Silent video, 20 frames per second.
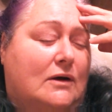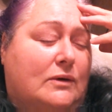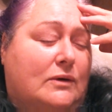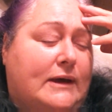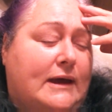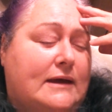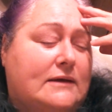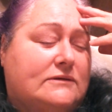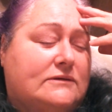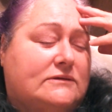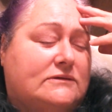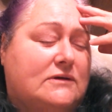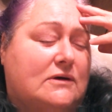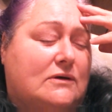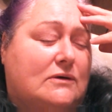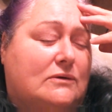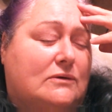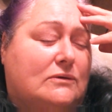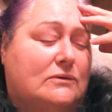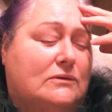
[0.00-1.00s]
okay,
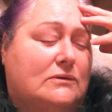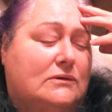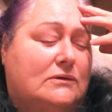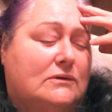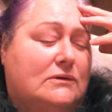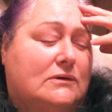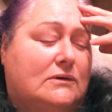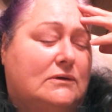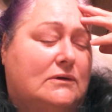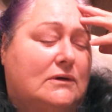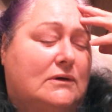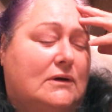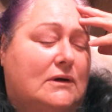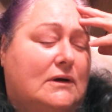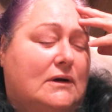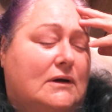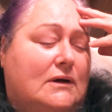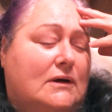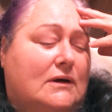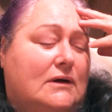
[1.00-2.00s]
so
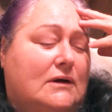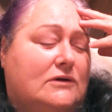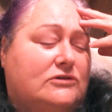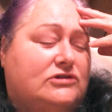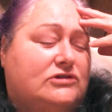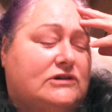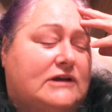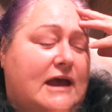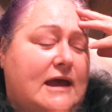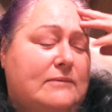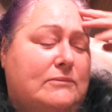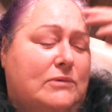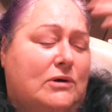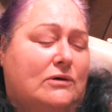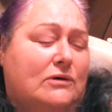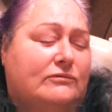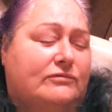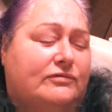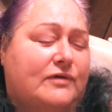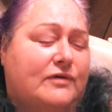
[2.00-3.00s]
she came
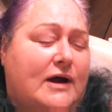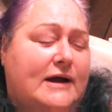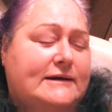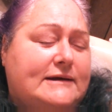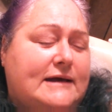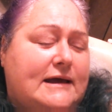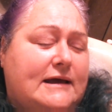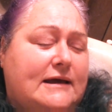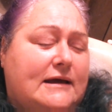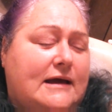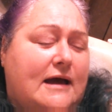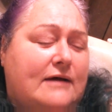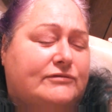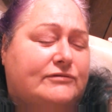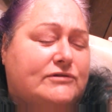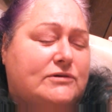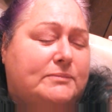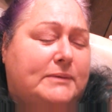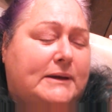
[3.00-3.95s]
home Friday after